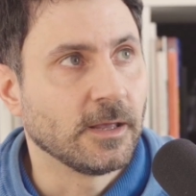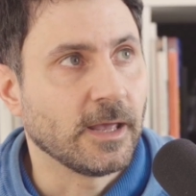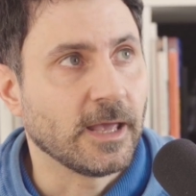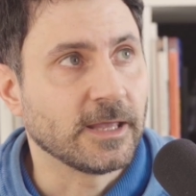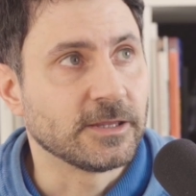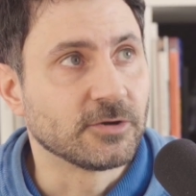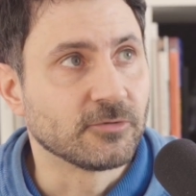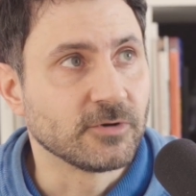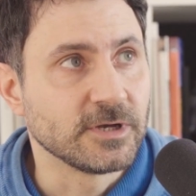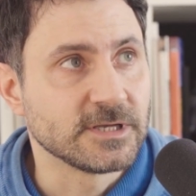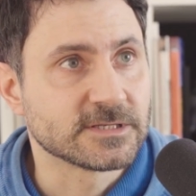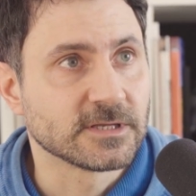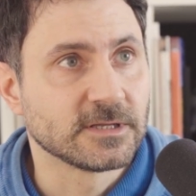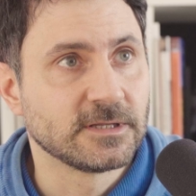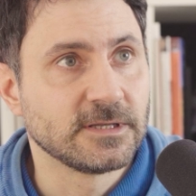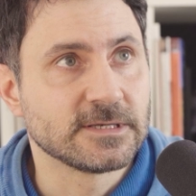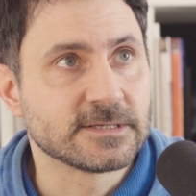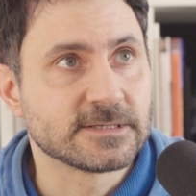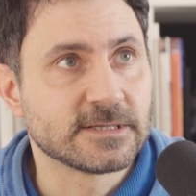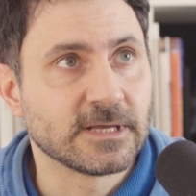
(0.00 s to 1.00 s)
And the
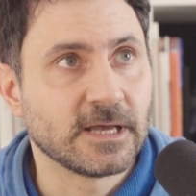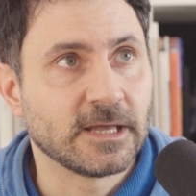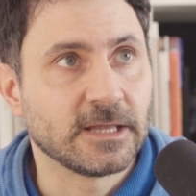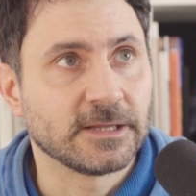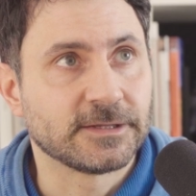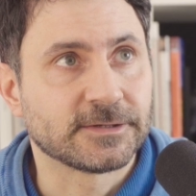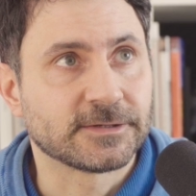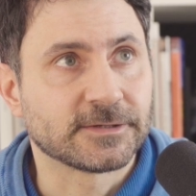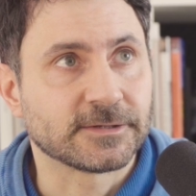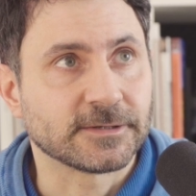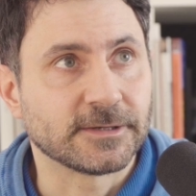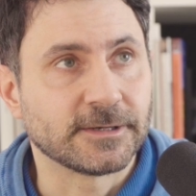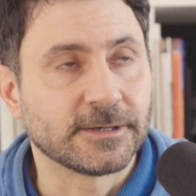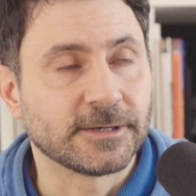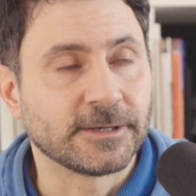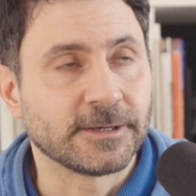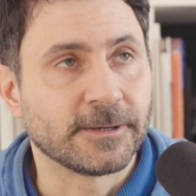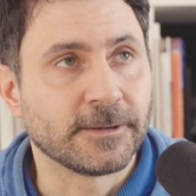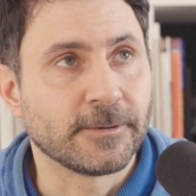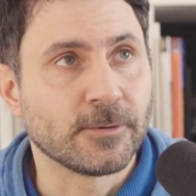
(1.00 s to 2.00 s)
reason is that
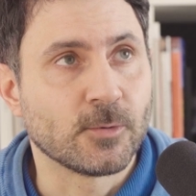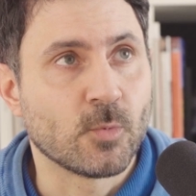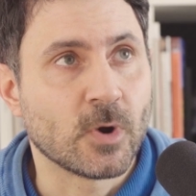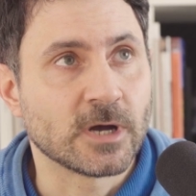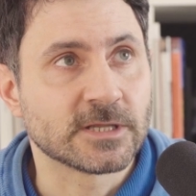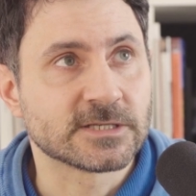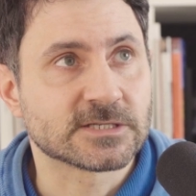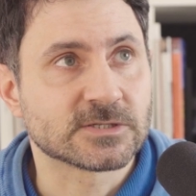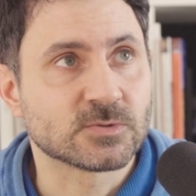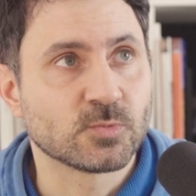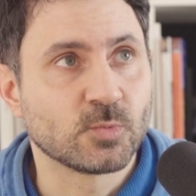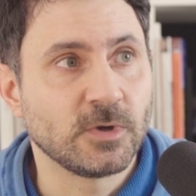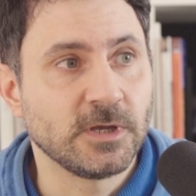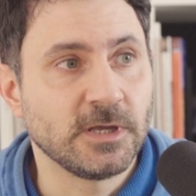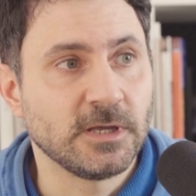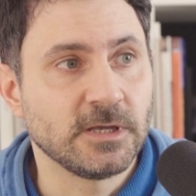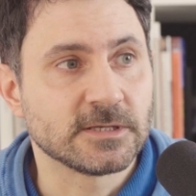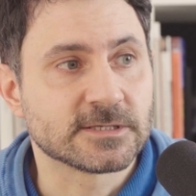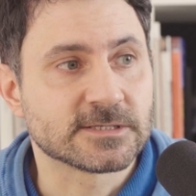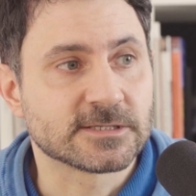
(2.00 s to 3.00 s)
uh, once
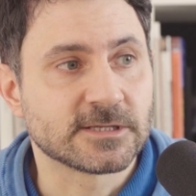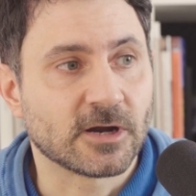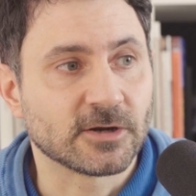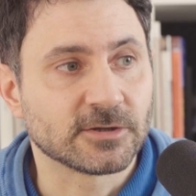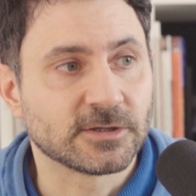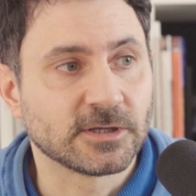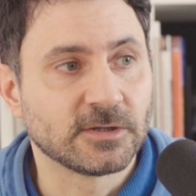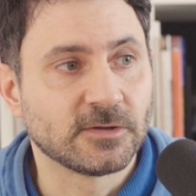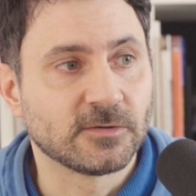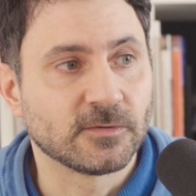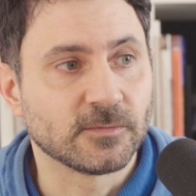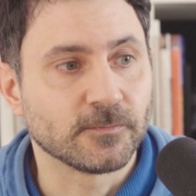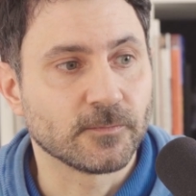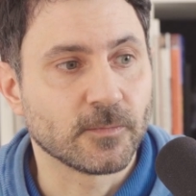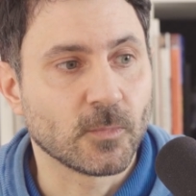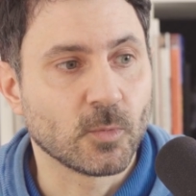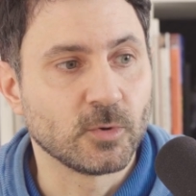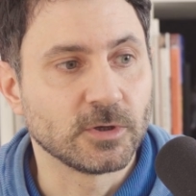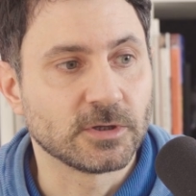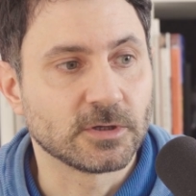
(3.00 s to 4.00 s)
we started
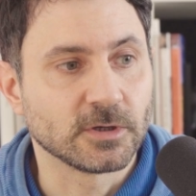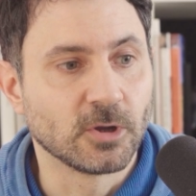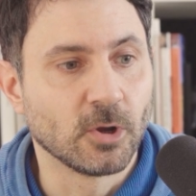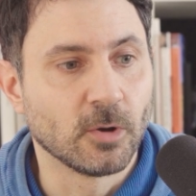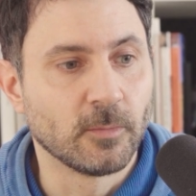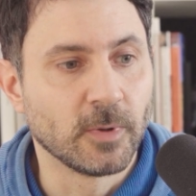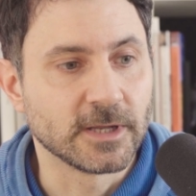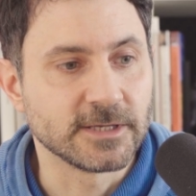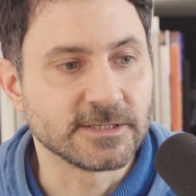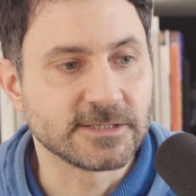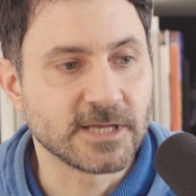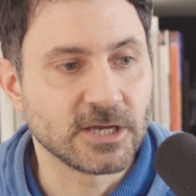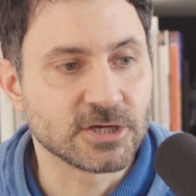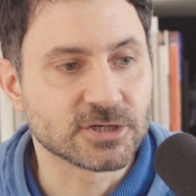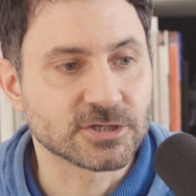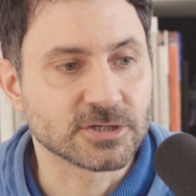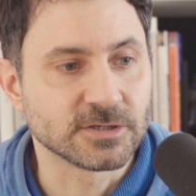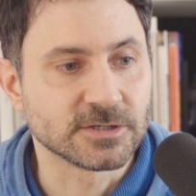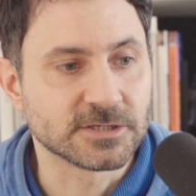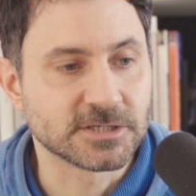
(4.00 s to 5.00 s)
with
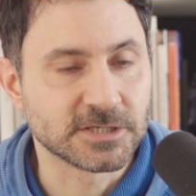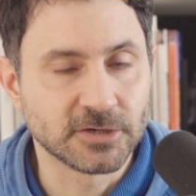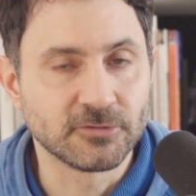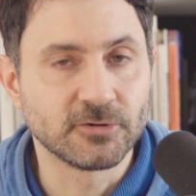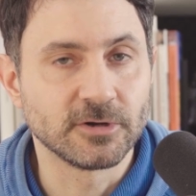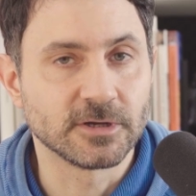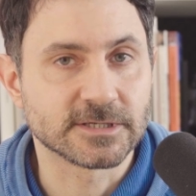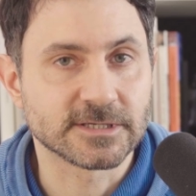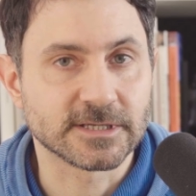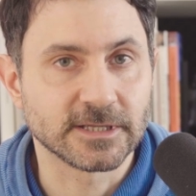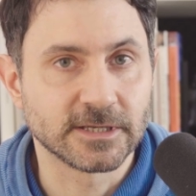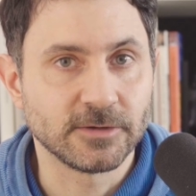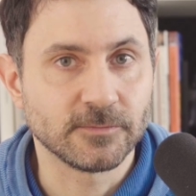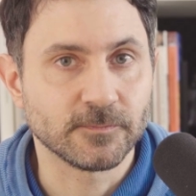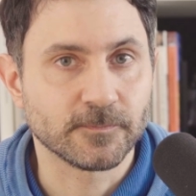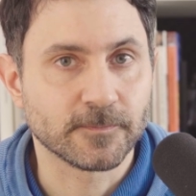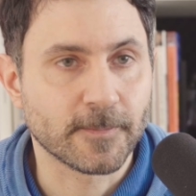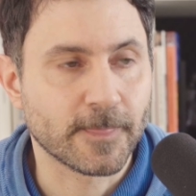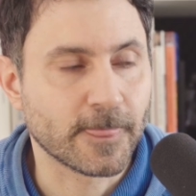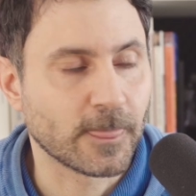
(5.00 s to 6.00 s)
globalization seriously,
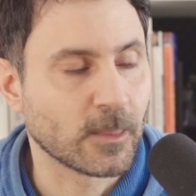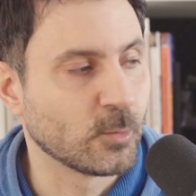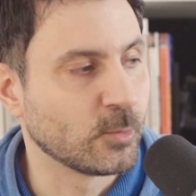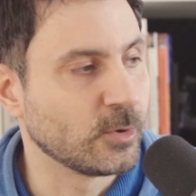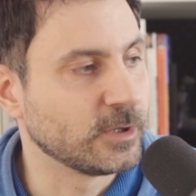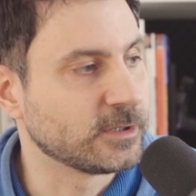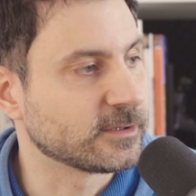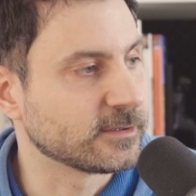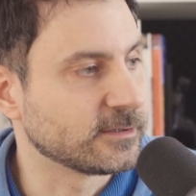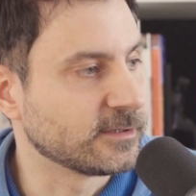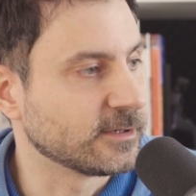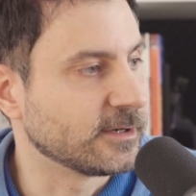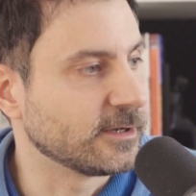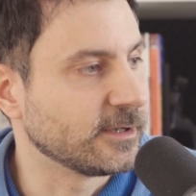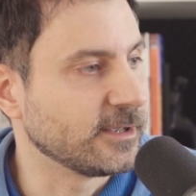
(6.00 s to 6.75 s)
with the